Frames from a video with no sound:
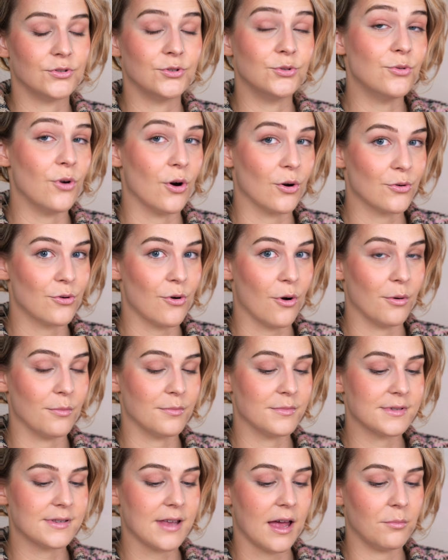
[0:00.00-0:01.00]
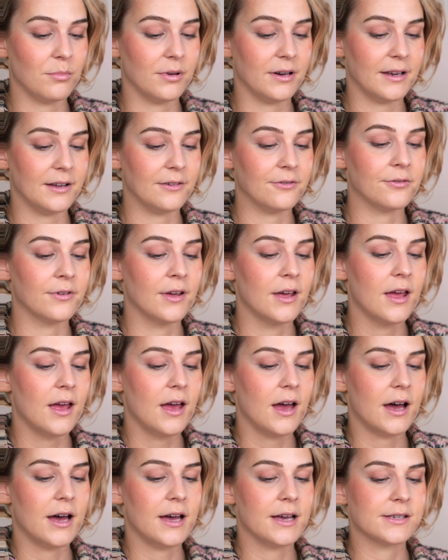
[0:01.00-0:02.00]
duochromes, I believe.
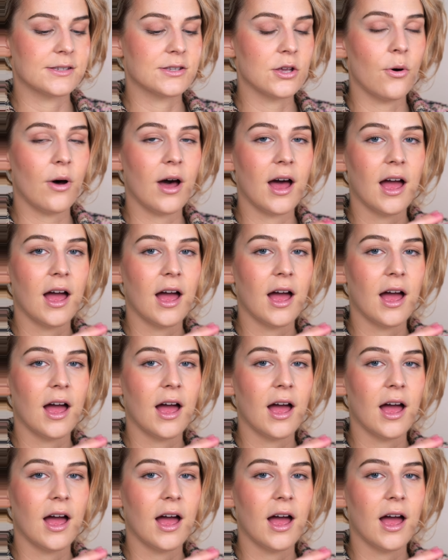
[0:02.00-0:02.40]
Uh, so